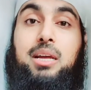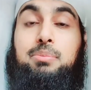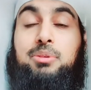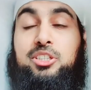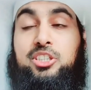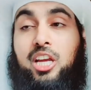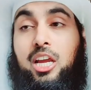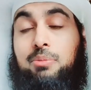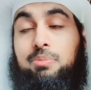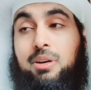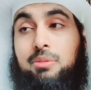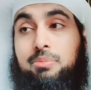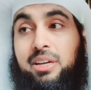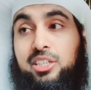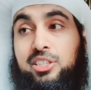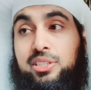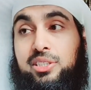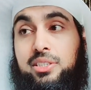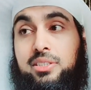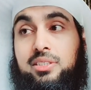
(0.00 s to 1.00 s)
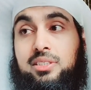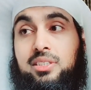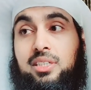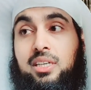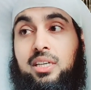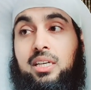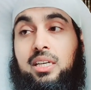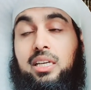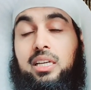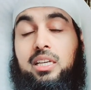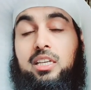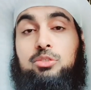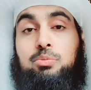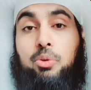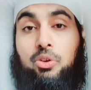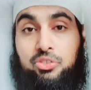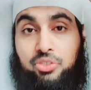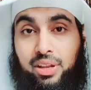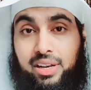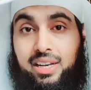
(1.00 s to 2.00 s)
Abi Shaybah mentions in his
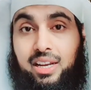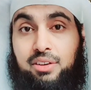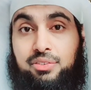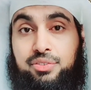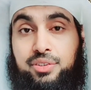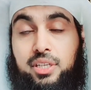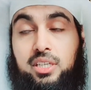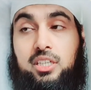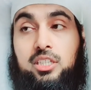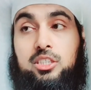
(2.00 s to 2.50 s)
Musannaf, in